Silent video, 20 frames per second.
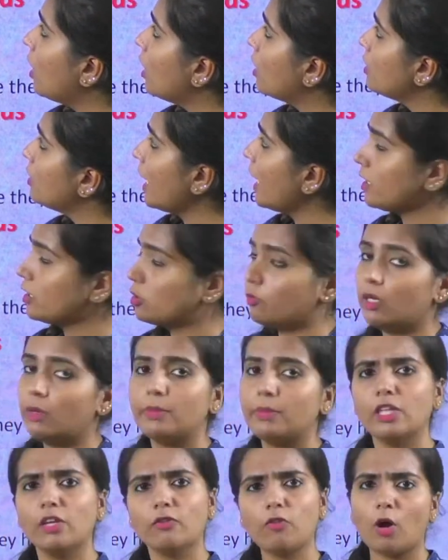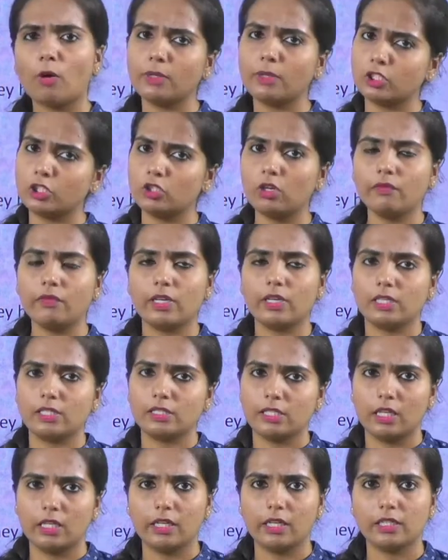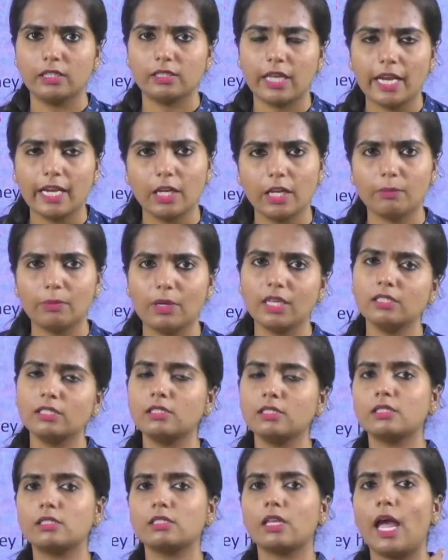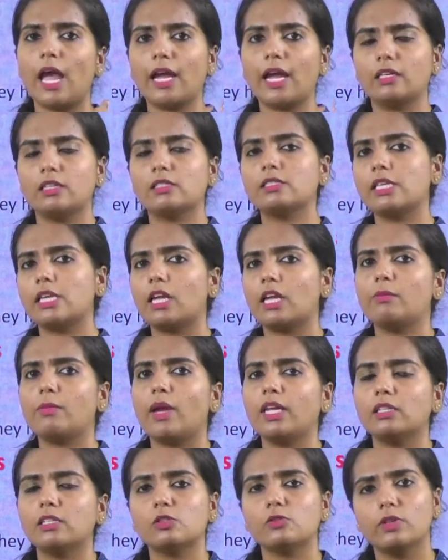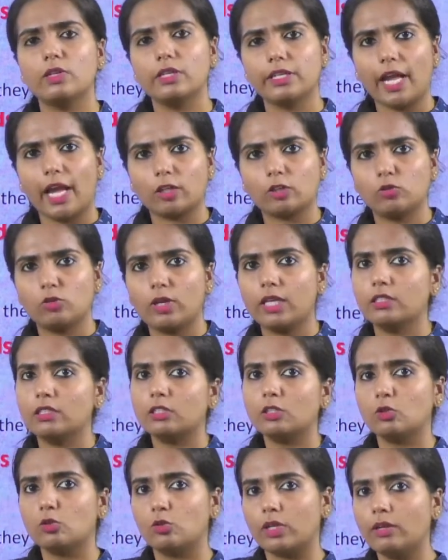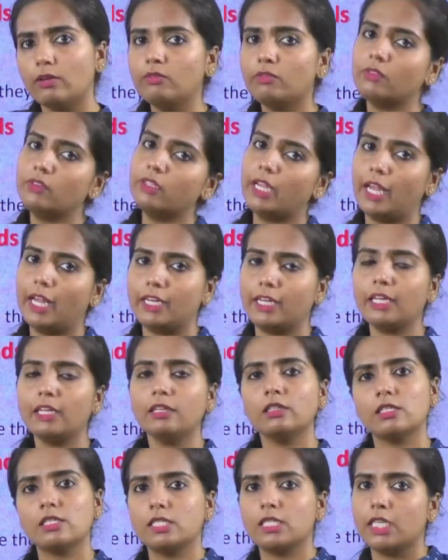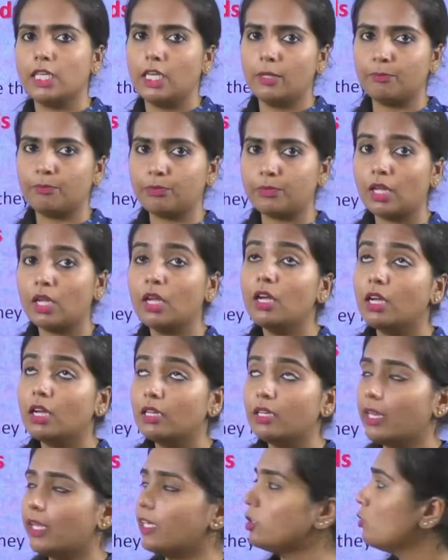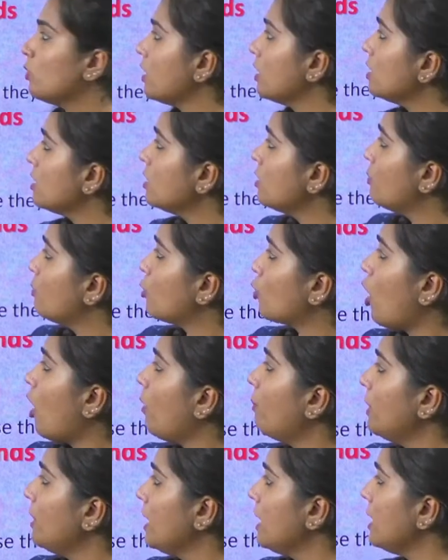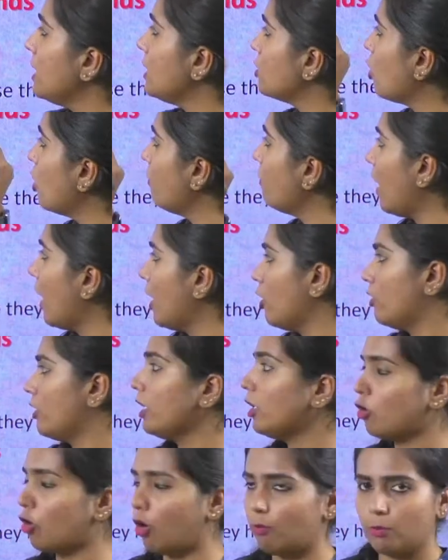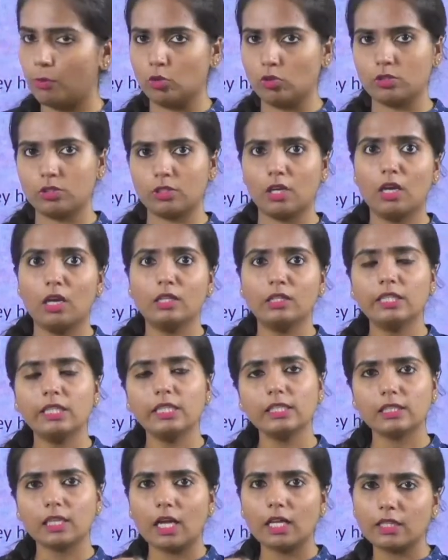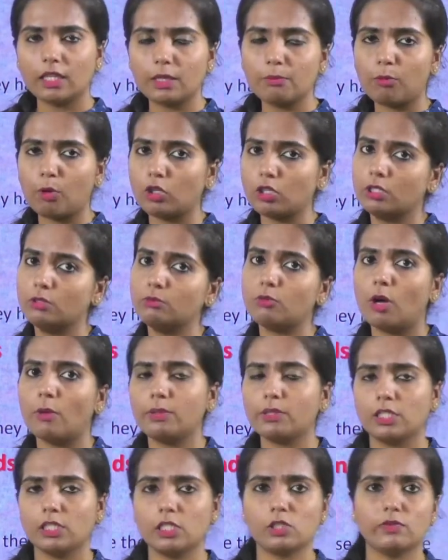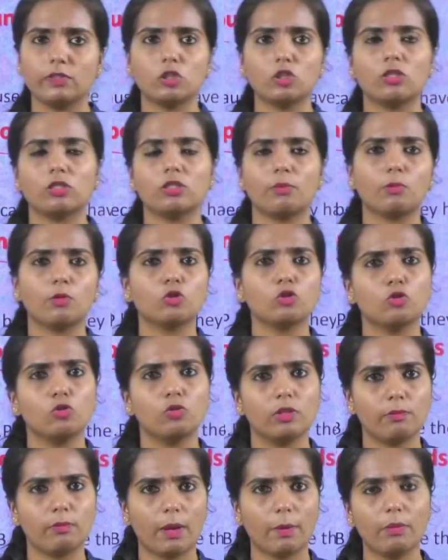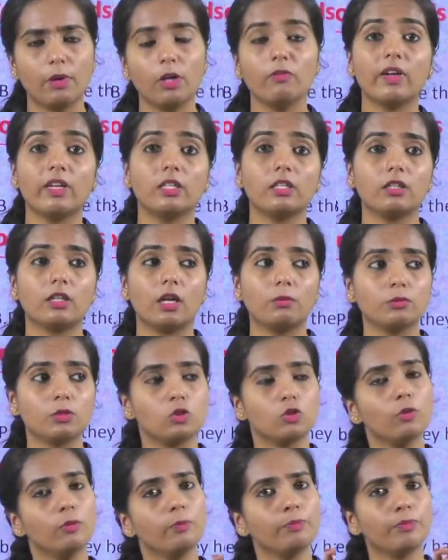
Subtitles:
Next will be the formation of NaCl, that is Na plus and a Cl minus will react together to give NaCl. Next one is the properties of ionic compounds. These are the important properties which you are supposed to remember when it comes to